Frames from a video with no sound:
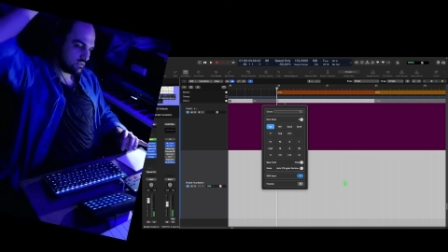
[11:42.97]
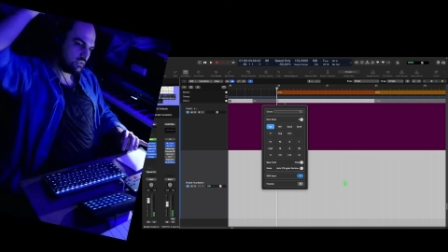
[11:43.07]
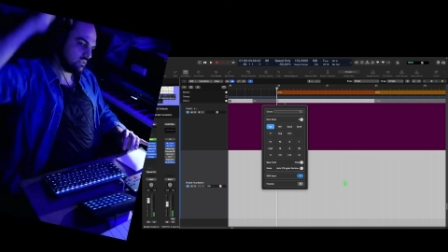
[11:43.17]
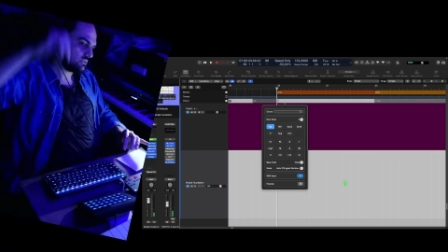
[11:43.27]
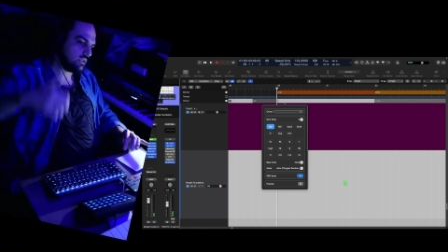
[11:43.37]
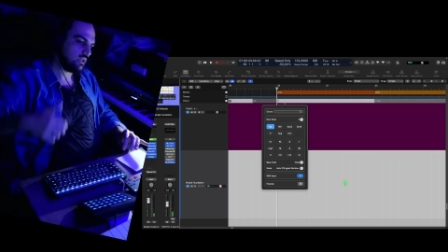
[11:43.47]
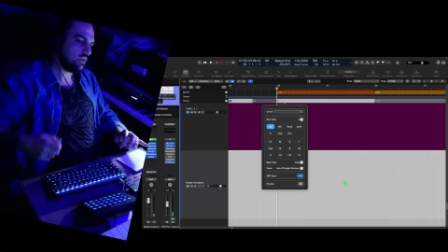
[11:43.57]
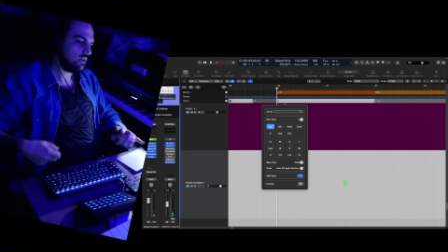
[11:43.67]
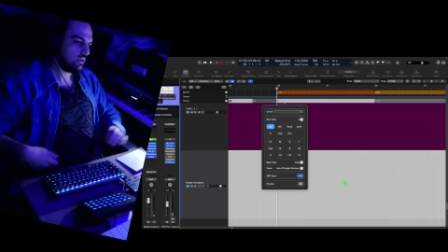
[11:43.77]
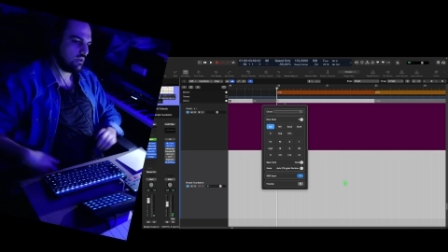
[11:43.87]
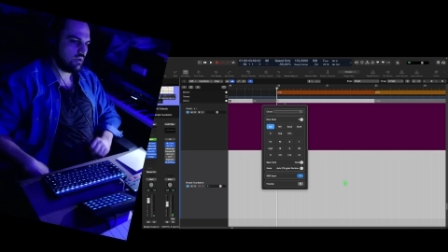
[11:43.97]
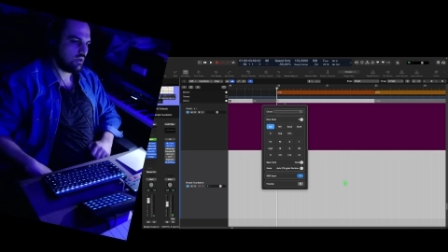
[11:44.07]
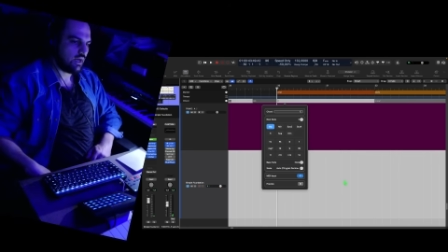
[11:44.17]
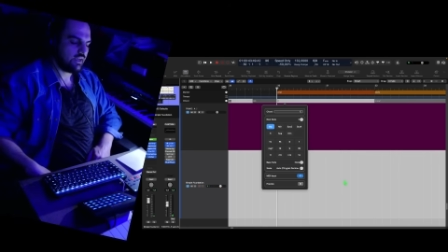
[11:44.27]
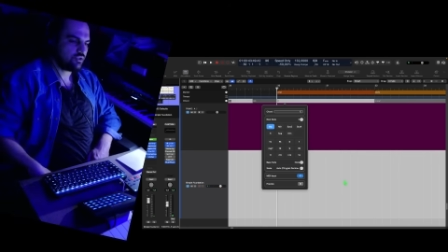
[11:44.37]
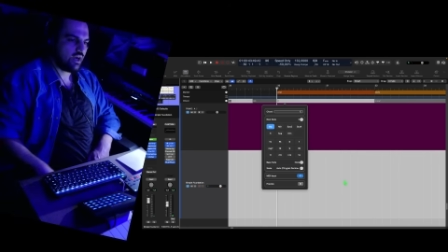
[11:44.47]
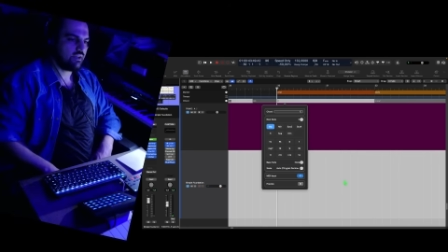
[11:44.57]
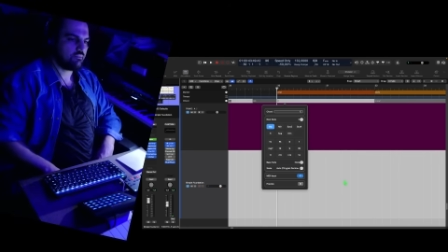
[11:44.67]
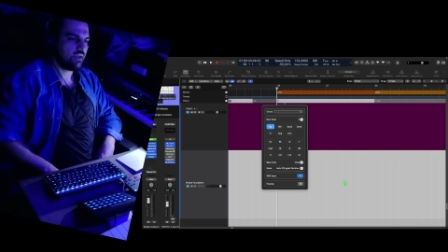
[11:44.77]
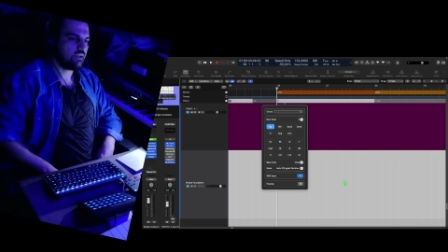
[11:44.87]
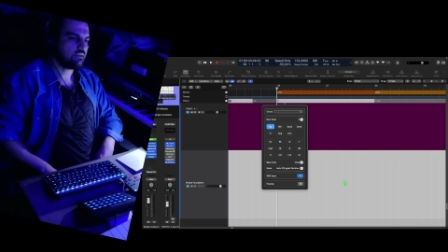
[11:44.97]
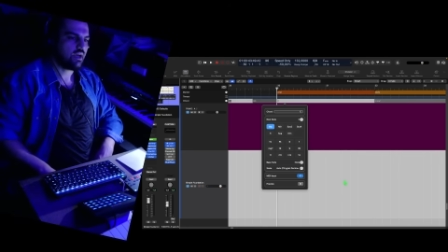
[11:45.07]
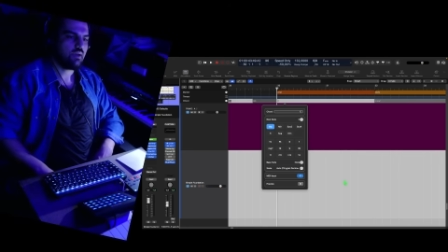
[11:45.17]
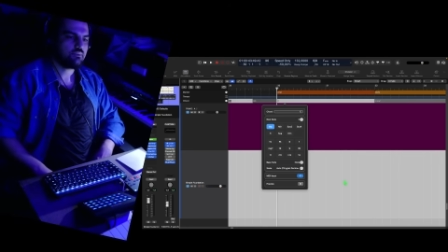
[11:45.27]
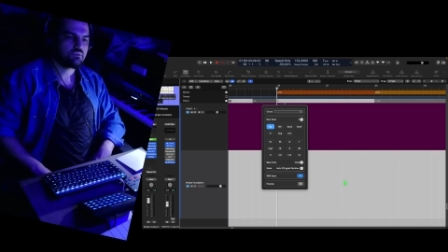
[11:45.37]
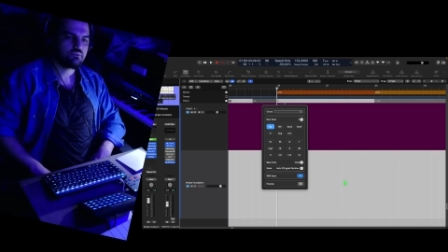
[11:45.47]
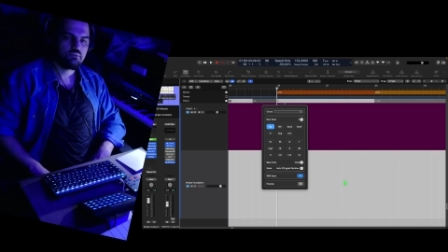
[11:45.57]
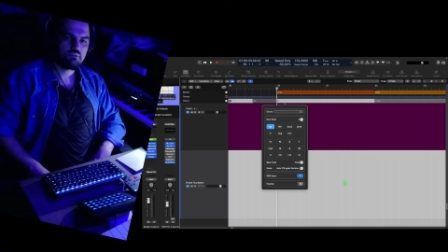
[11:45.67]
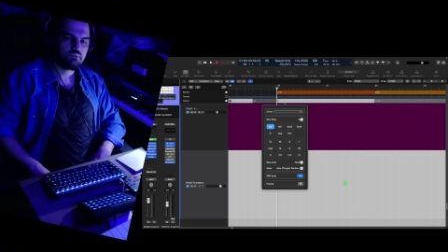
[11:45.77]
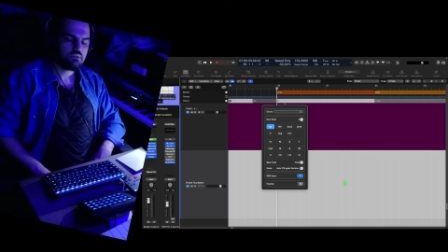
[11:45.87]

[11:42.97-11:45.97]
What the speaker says: It's I tried many times to